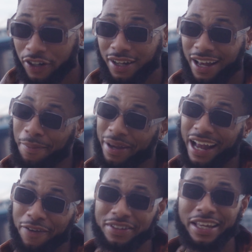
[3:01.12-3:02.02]
field
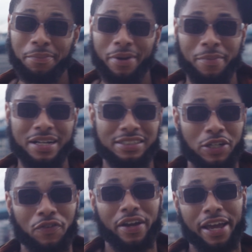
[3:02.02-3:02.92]
that you would with a Super
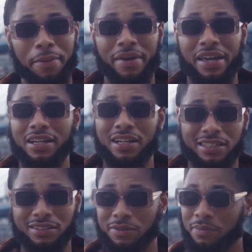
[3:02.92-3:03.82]
35
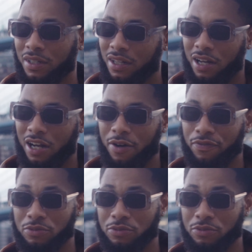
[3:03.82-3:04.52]
or the shallow